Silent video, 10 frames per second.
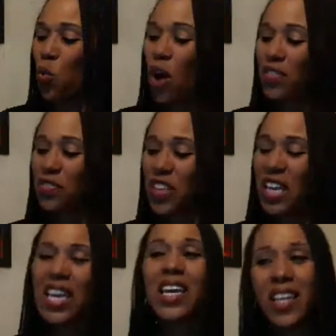than one
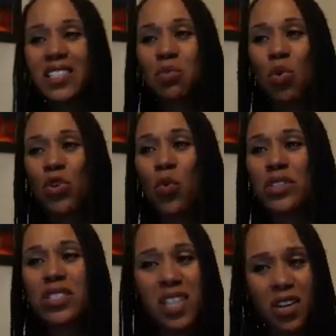thing in it, more
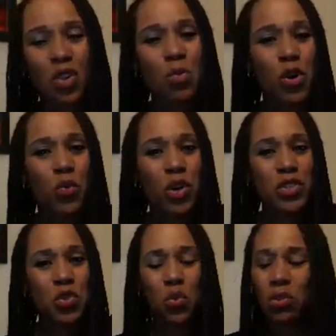than one skill, more than
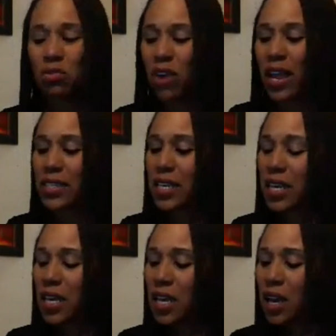one tool, right?
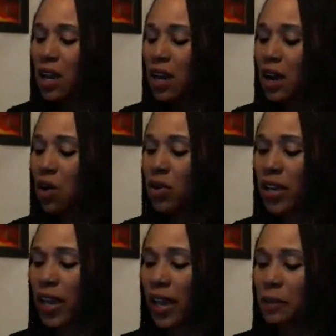
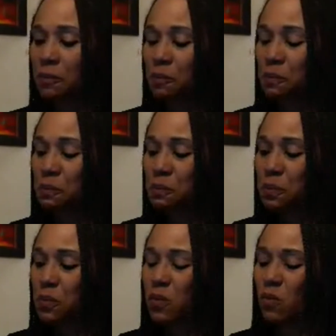Okay.
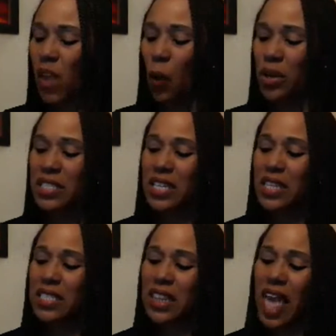I want to
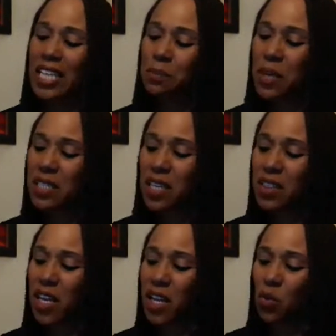say this last
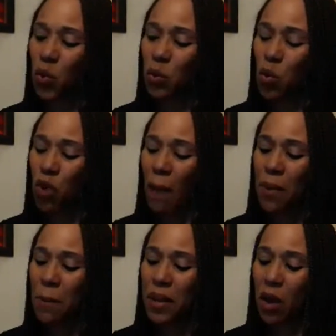piece and then we will
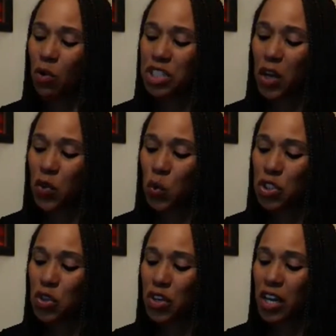wrap up and I will tell
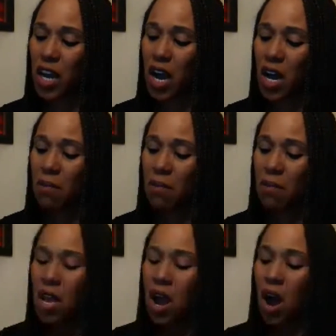you what's going to
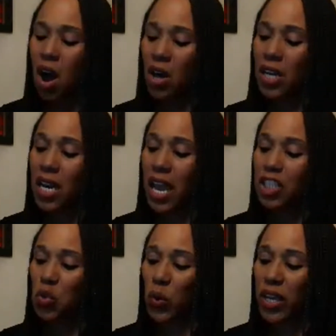come on
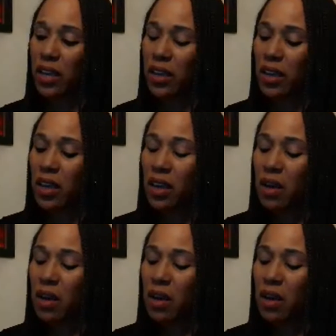next week.